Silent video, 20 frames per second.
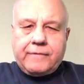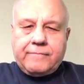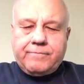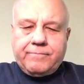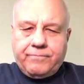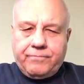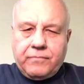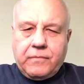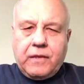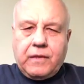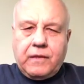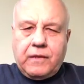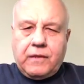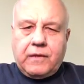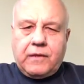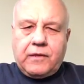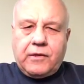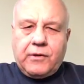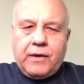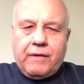And
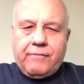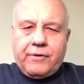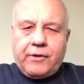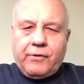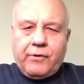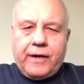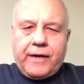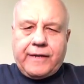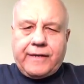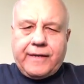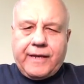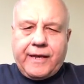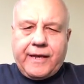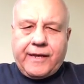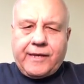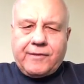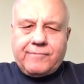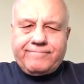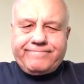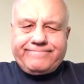you have a great
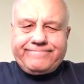day.